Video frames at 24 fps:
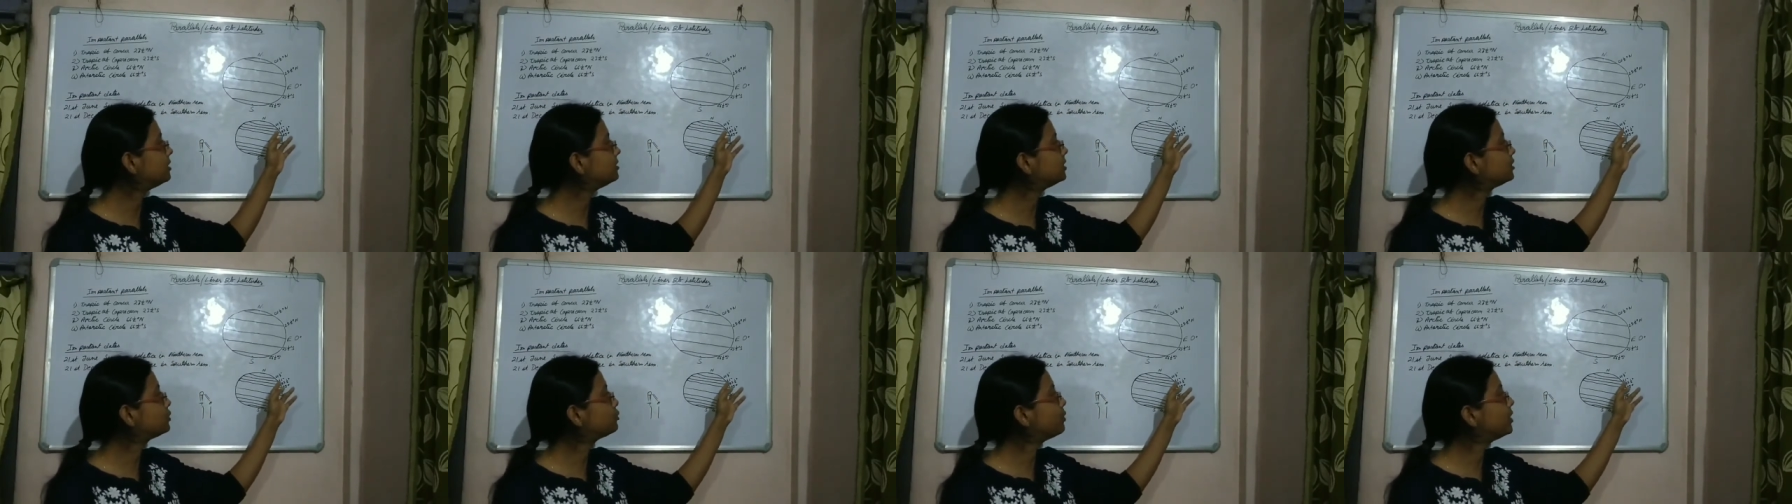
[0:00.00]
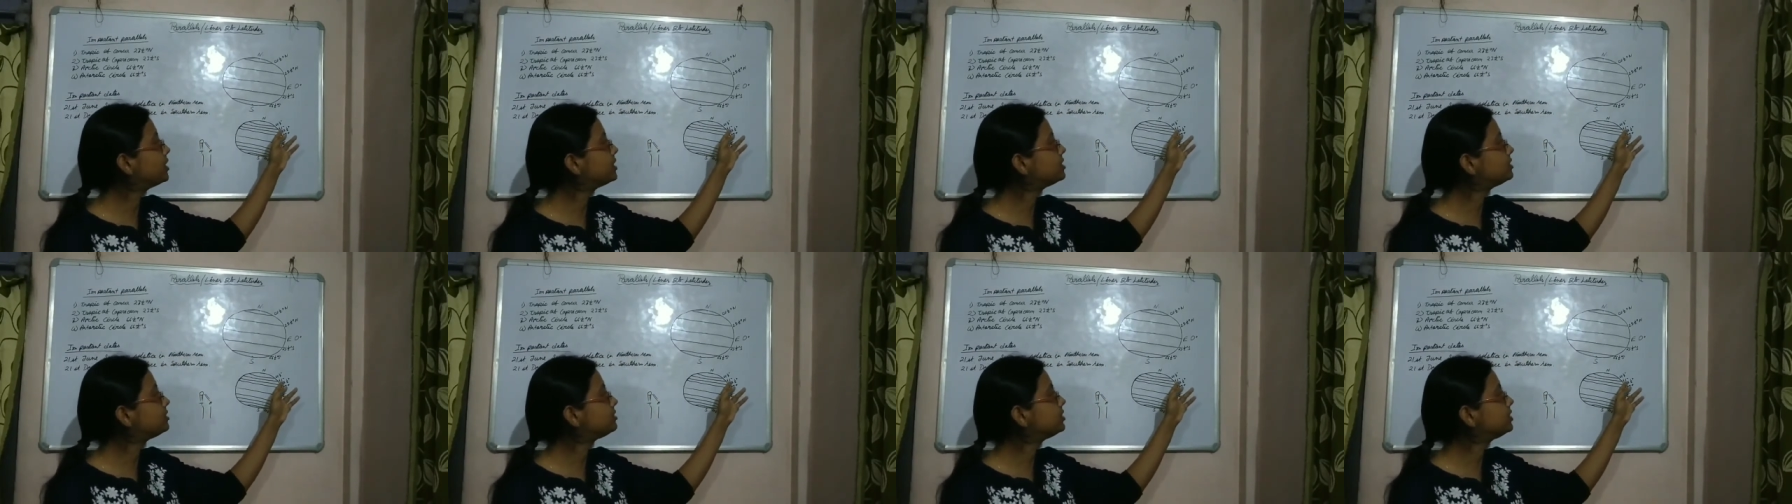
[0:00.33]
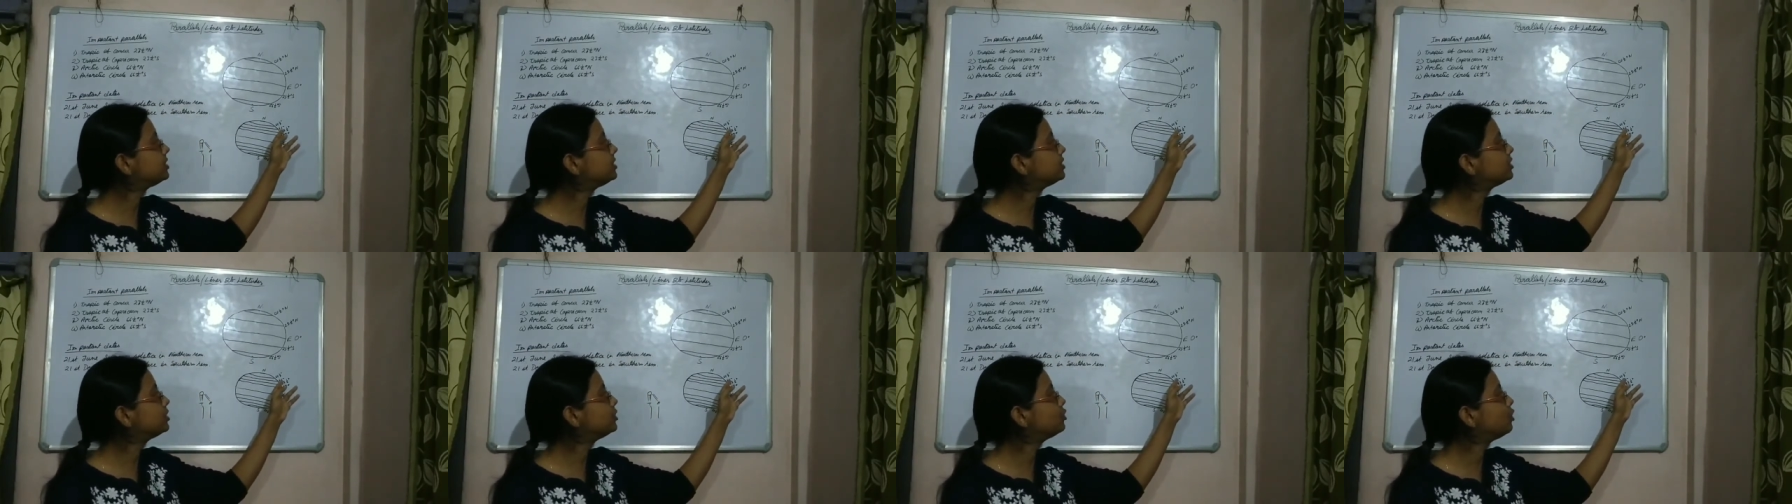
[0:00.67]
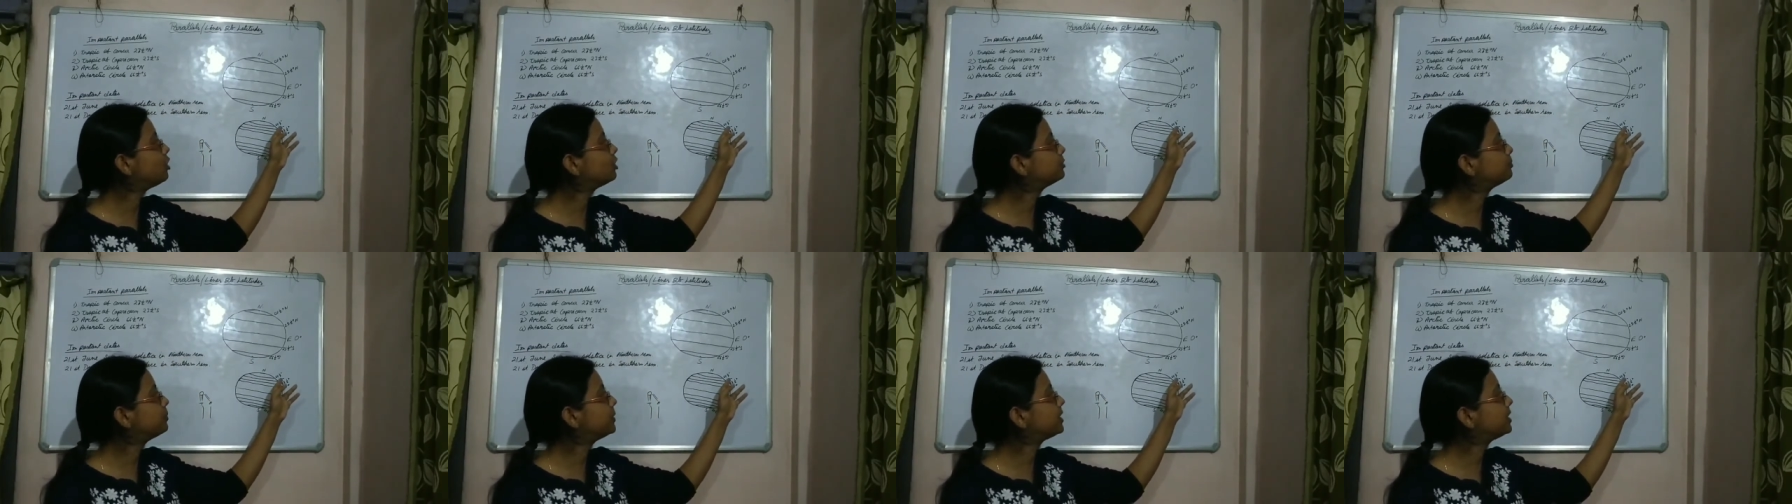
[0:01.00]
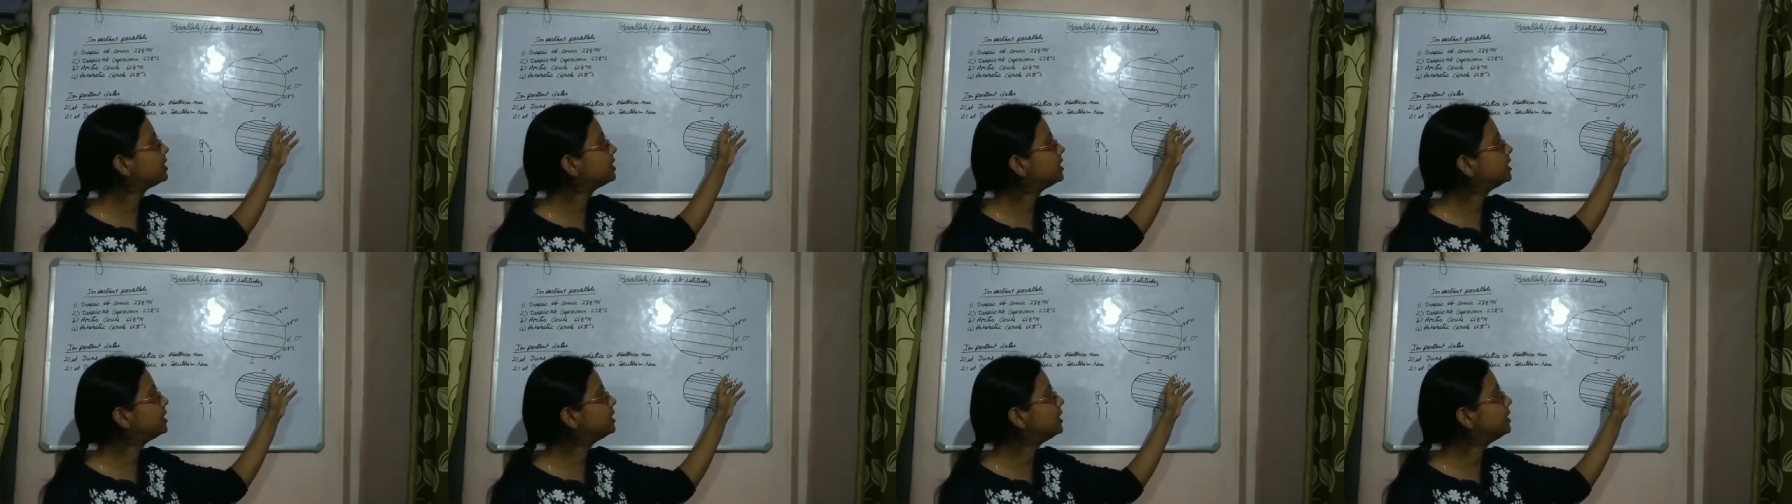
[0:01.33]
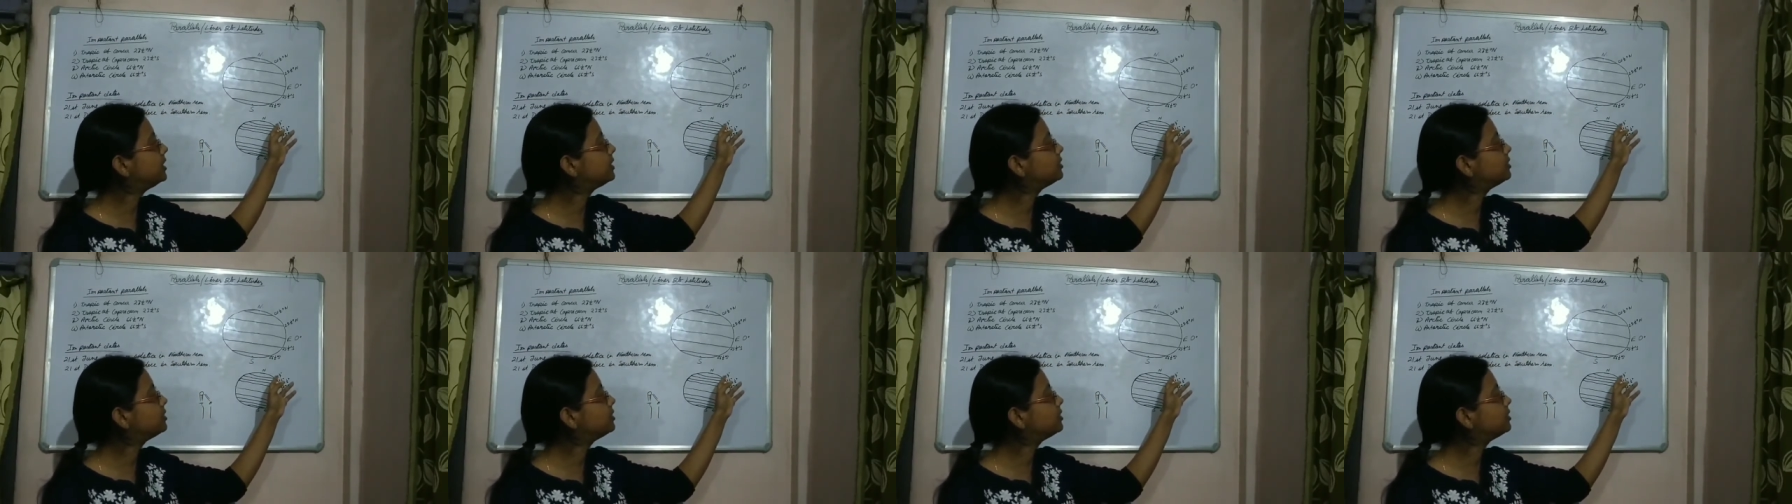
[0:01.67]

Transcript: The 23 degree north parallel, it